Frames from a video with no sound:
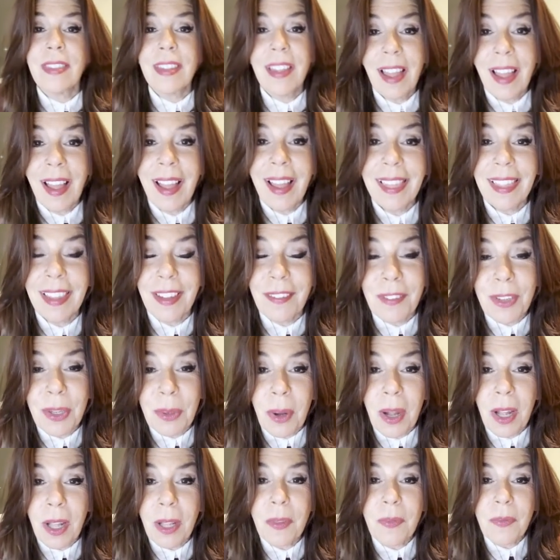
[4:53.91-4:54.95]
I love you
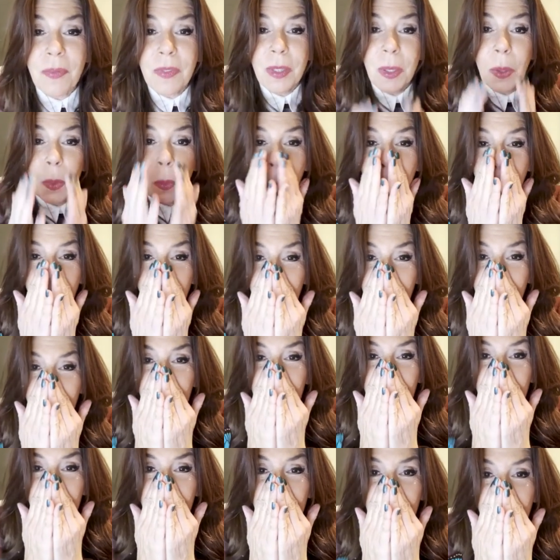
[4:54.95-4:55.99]
all.
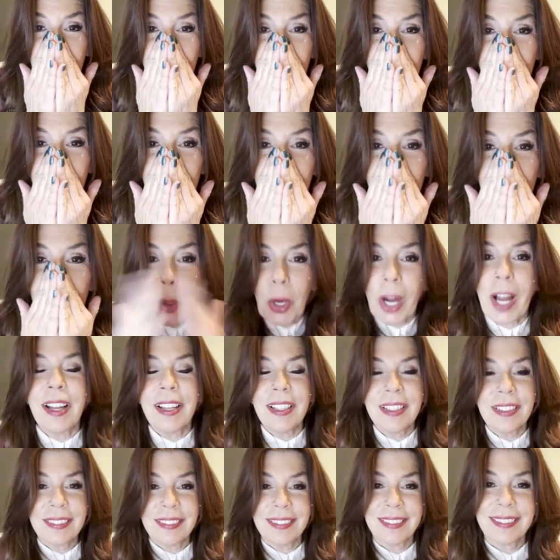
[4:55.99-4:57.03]
Mwah.
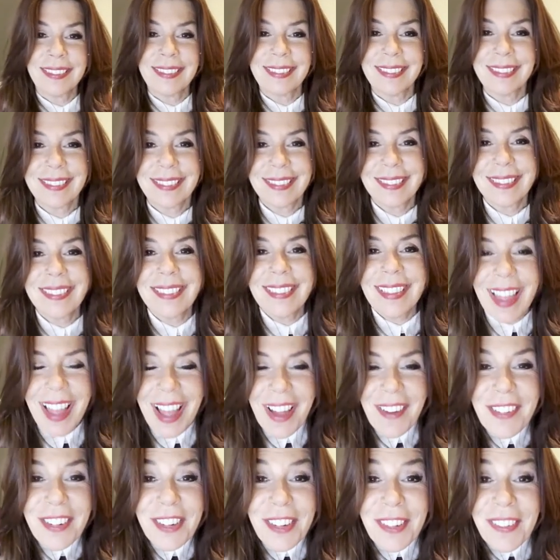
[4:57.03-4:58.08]

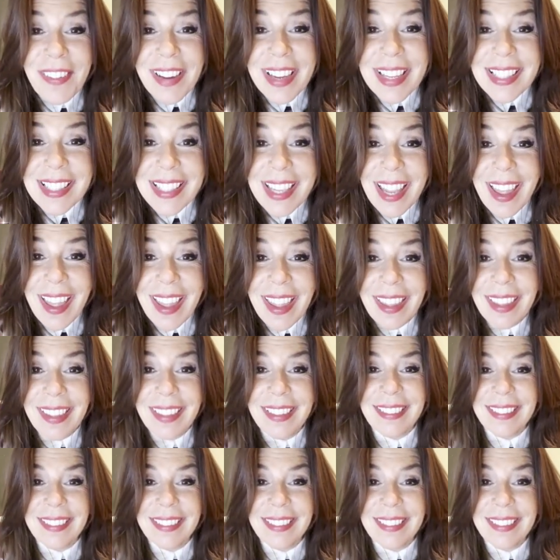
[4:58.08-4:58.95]
Have a great day.